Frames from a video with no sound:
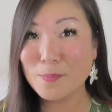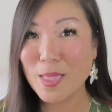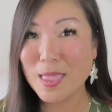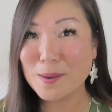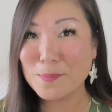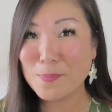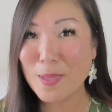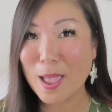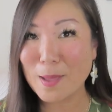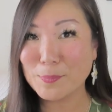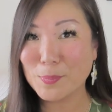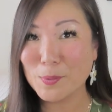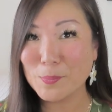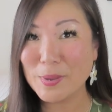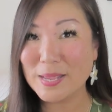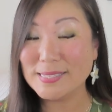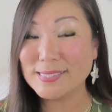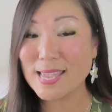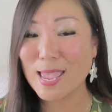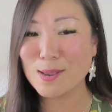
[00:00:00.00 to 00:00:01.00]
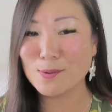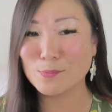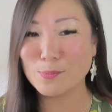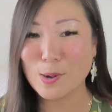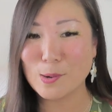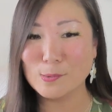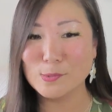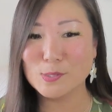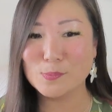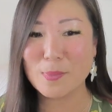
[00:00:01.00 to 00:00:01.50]
in peppermint and
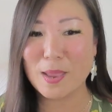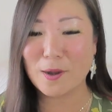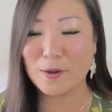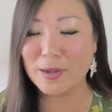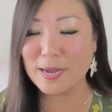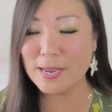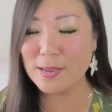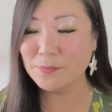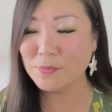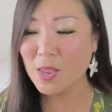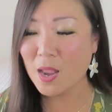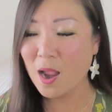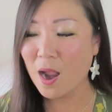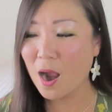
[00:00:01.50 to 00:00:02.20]
rosemary.